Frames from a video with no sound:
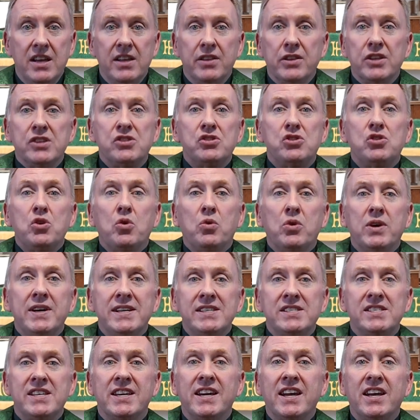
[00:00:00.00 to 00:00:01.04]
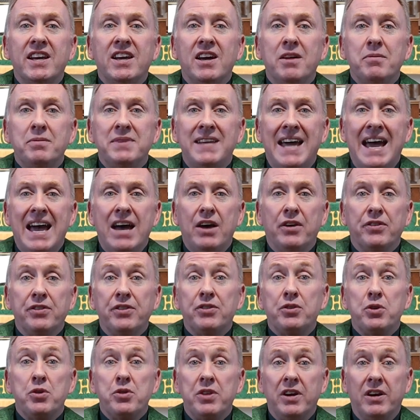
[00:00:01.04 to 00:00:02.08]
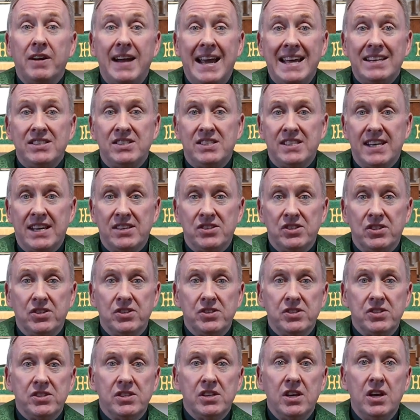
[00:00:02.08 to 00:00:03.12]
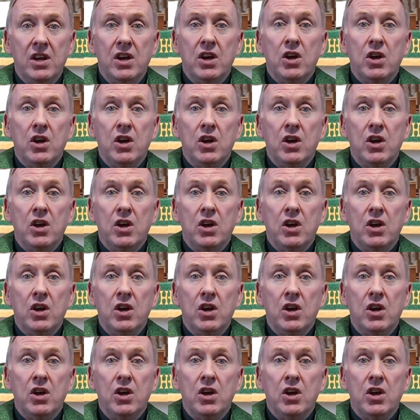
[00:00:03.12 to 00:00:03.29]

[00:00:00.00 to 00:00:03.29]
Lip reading: the stories that had come down through their ancestors.